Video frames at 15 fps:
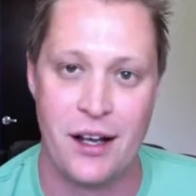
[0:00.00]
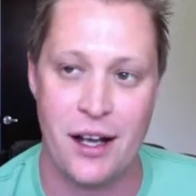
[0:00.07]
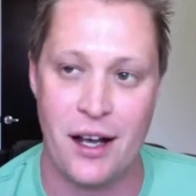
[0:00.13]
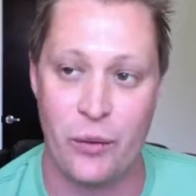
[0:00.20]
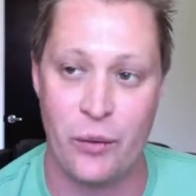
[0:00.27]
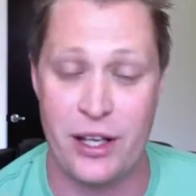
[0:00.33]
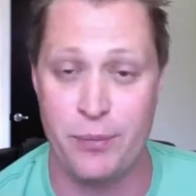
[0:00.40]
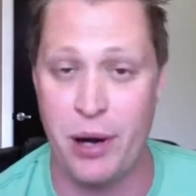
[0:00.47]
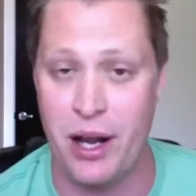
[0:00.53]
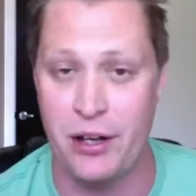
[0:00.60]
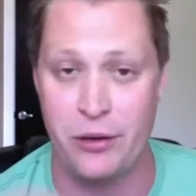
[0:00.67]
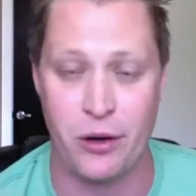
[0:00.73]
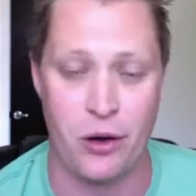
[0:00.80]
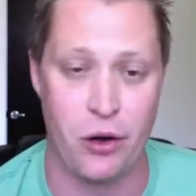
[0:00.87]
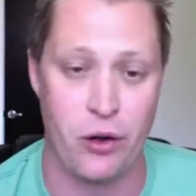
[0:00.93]
We could probably
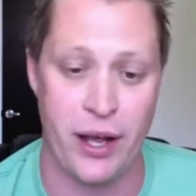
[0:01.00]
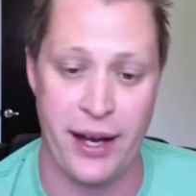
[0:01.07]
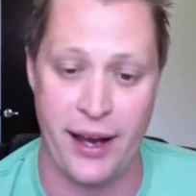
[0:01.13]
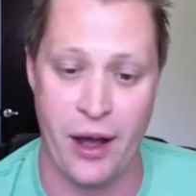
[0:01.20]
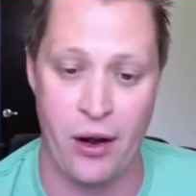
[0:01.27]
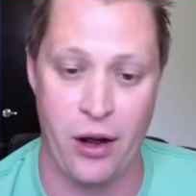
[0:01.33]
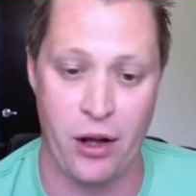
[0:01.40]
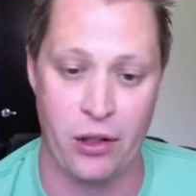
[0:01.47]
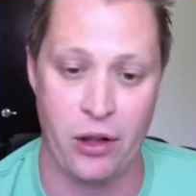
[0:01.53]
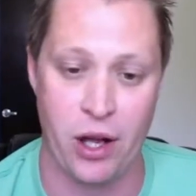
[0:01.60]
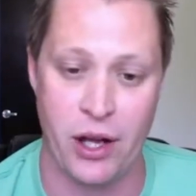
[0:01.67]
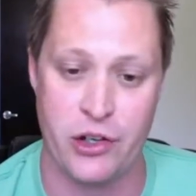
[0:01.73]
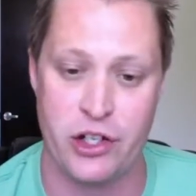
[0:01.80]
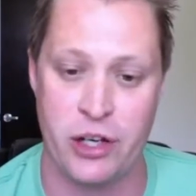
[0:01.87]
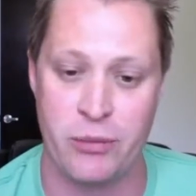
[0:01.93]
do a whole Hangout on
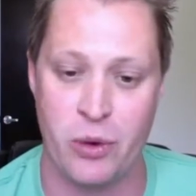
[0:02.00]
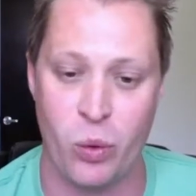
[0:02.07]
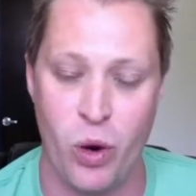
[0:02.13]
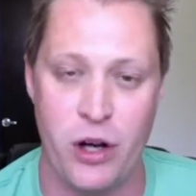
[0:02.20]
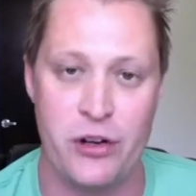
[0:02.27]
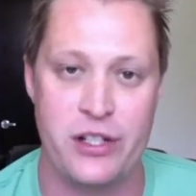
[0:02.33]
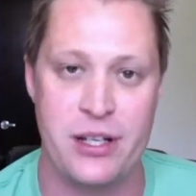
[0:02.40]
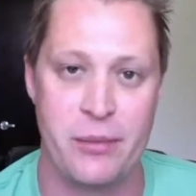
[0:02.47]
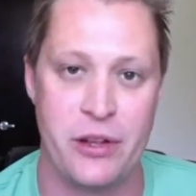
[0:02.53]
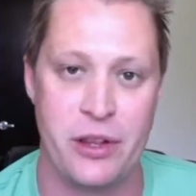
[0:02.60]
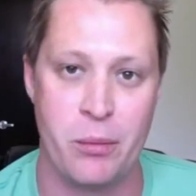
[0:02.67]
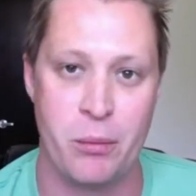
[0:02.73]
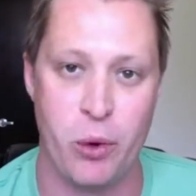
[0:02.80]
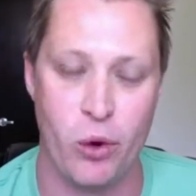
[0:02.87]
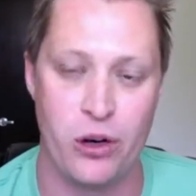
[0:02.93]
launching, but what are some of the
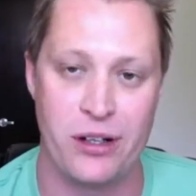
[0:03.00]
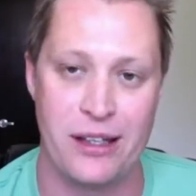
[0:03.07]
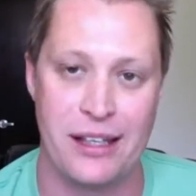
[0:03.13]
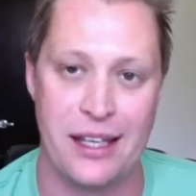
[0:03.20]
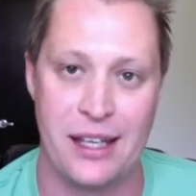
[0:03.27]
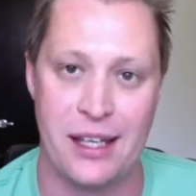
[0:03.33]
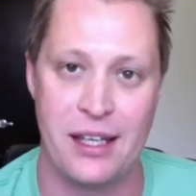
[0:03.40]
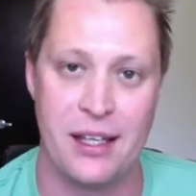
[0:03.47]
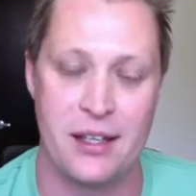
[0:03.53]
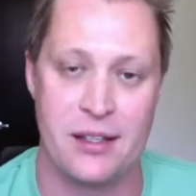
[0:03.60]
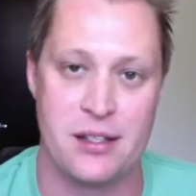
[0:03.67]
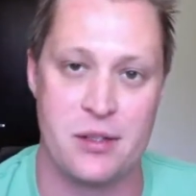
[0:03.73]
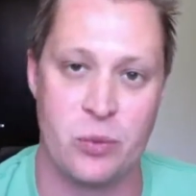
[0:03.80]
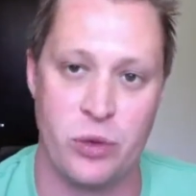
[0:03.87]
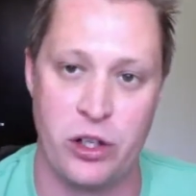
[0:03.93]
important
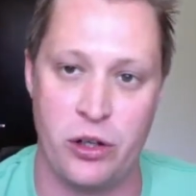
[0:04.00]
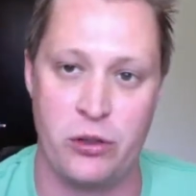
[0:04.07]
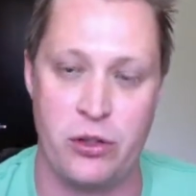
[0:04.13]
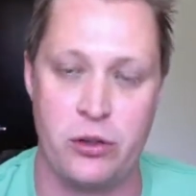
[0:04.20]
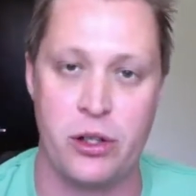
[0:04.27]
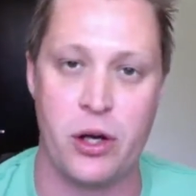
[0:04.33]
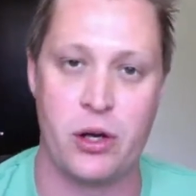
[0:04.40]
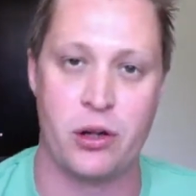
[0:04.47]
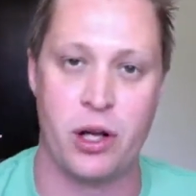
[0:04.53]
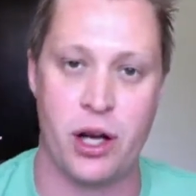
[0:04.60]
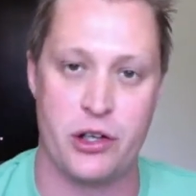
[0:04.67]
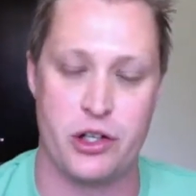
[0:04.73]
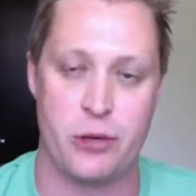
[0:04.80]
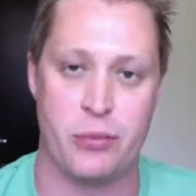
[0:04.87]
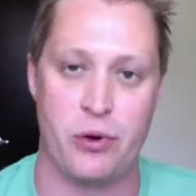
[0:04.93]
keys when you do go to
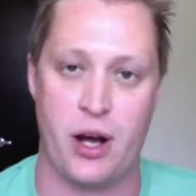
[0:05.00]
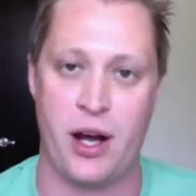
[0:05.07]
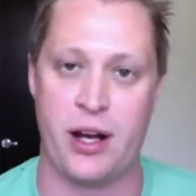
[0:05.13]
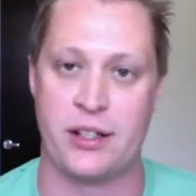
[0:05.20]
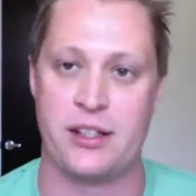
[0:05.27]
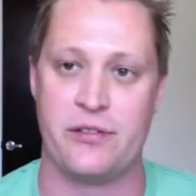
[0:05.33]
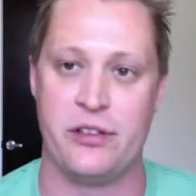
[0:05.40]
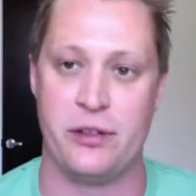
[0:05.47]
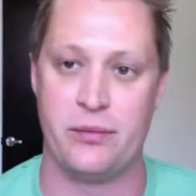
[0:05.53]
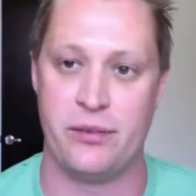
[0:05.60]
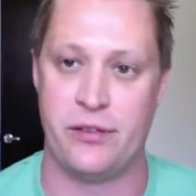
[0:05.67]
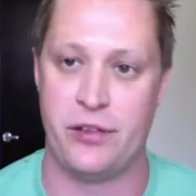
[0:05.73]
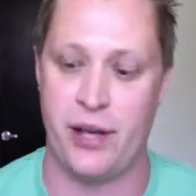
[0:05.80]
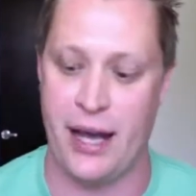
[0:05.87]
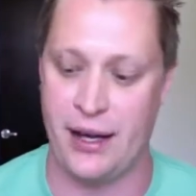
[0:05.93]
launch your product? If
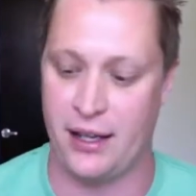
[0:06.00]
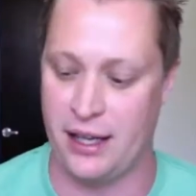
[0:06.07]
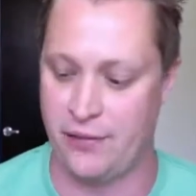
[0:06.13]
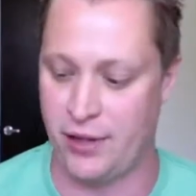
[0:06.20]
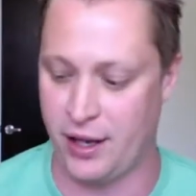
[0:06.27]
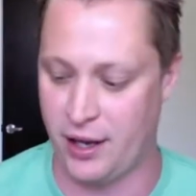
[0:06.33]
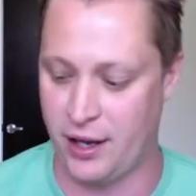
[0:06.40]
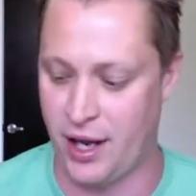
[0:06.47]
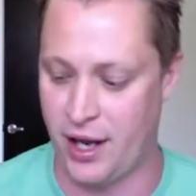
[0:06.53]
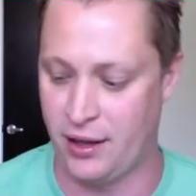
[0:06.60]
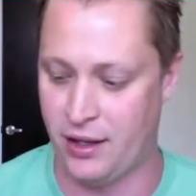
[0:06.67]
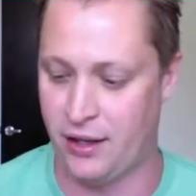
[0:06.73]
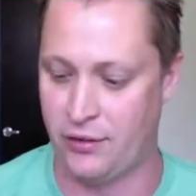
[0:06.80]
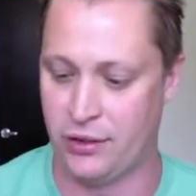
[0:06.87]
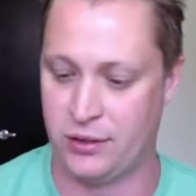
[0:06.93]
you had to give like on a high
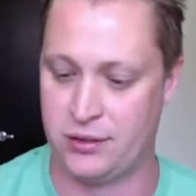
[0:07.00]
level.